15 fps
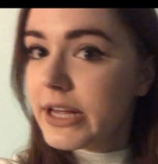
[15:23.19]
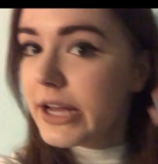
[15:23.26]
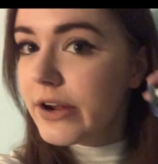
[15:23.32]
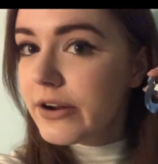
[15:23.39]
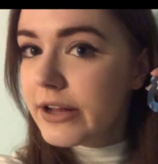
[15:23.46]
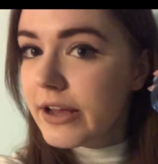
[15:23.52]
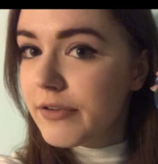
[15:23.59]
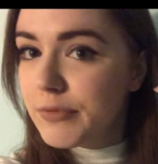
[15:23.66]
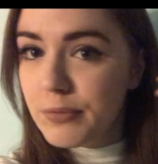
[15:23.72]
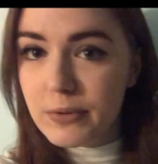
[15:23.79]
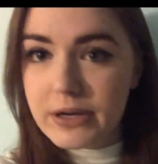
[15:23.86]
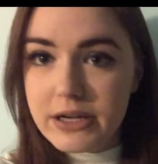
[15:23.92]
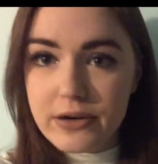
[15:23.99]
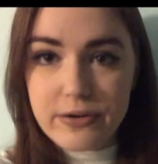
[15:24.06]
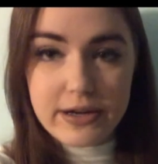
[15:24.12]
I already have one
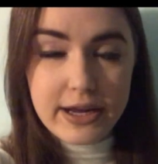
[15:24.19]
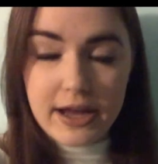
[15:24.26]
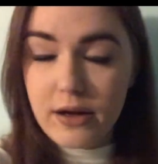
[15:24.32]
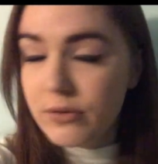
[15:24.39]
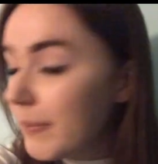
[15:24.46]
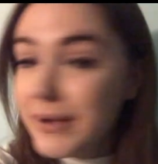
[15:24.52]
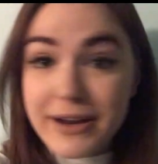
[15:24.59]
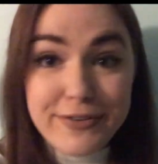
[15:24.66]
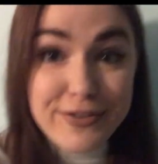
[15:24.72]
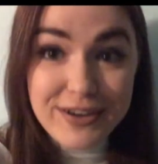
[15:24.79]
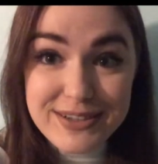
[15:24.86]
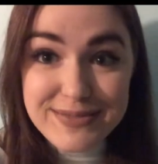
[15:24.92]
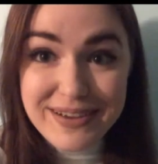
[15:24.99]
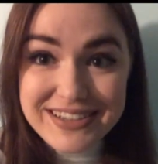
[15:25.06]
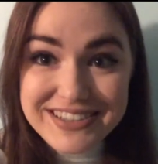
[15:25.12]
earring out. But I forgot
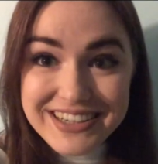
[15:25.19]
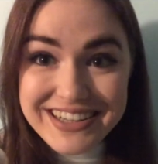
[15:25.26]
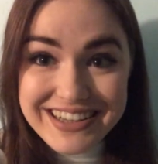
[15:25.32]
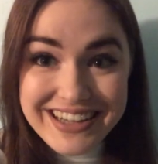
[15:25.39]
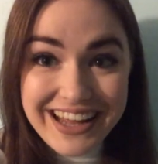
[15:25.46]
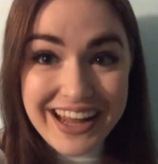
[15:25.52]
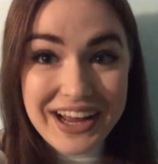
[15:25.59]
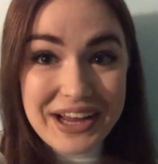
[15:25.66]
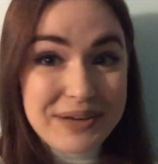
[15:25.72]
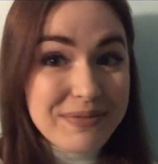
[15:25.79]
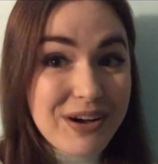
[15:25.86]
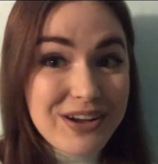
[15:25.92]
to mention that I am